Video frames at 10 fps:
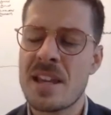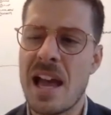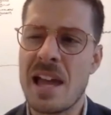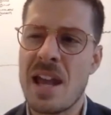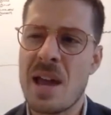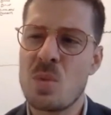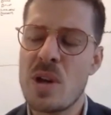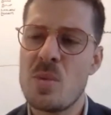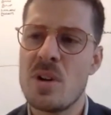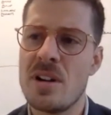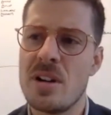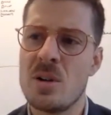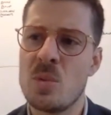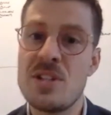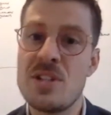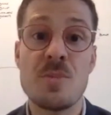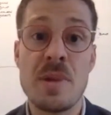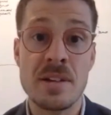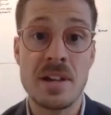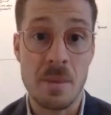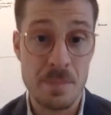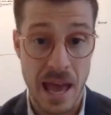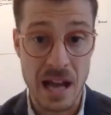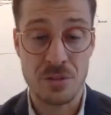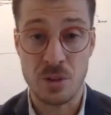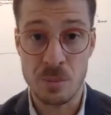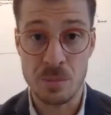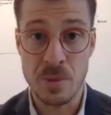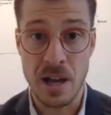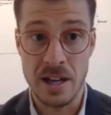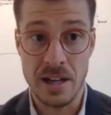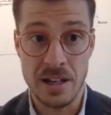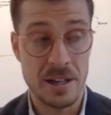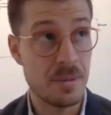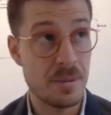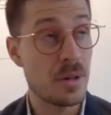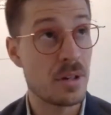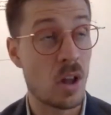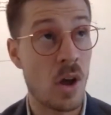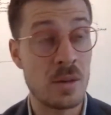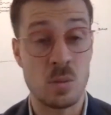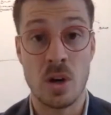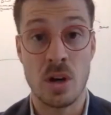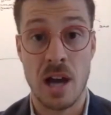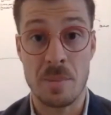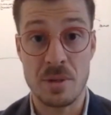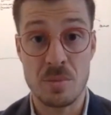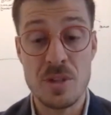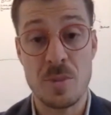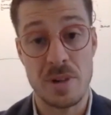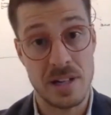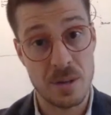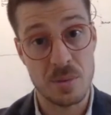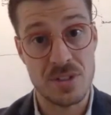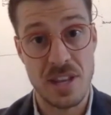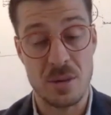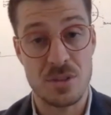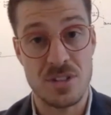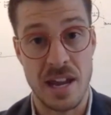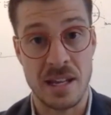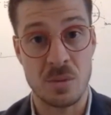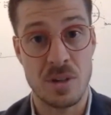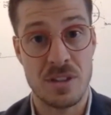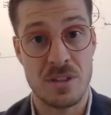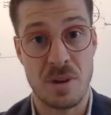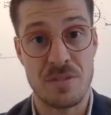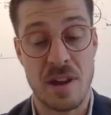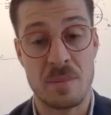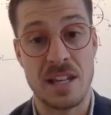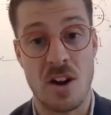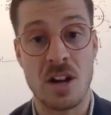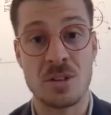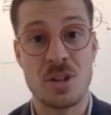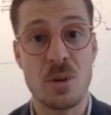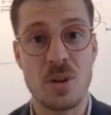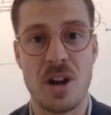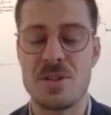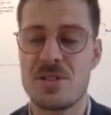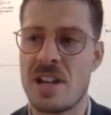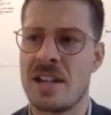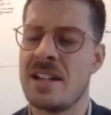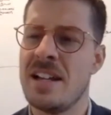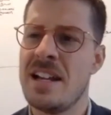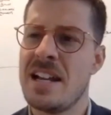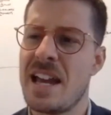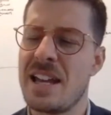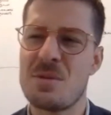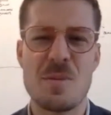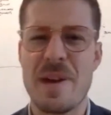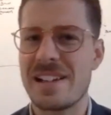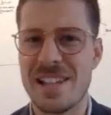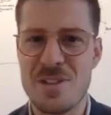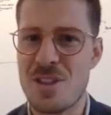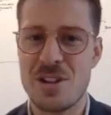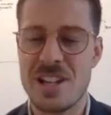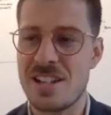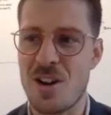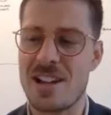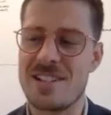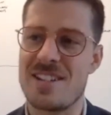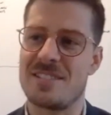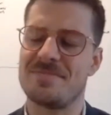And we just come back from client work up in Brisbane, and he was staying with my family and I on the Gold Coast, and it was about 11:30 at night, and